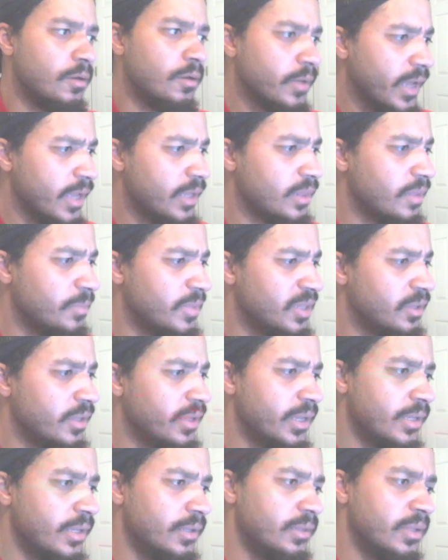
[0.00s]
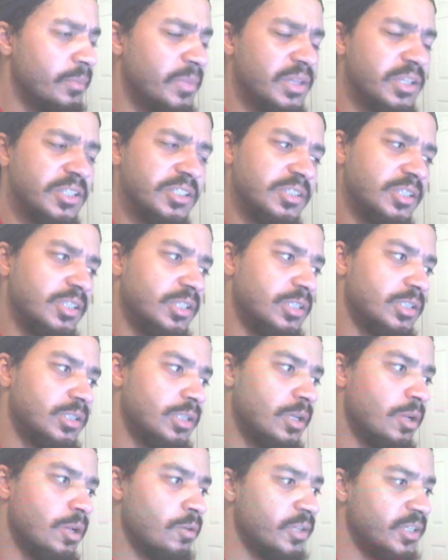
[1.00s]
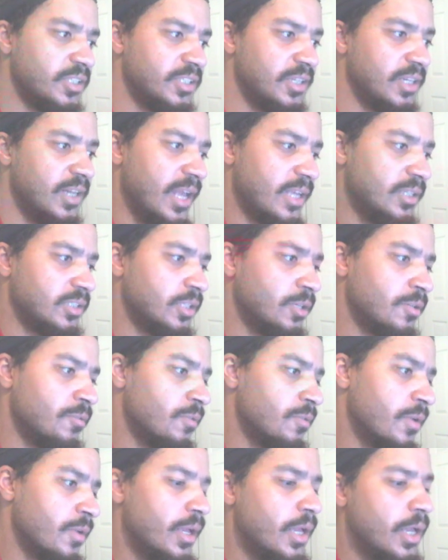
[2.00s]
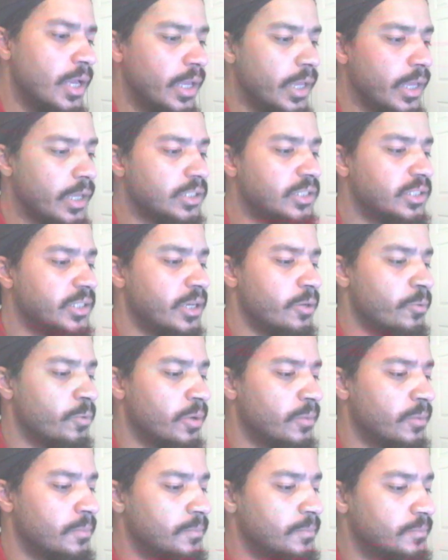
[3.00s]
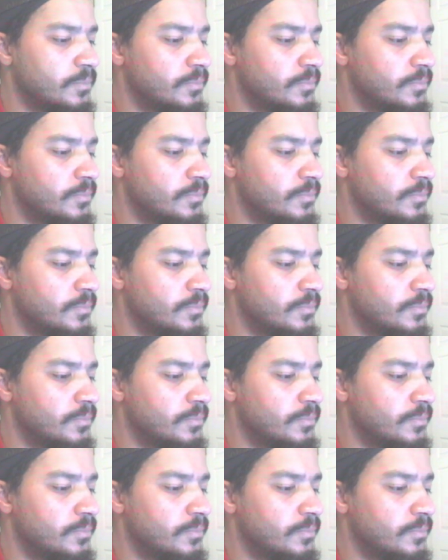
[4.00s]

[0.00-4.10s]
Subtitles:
okay, let me listen to this song, listen to that song, etc.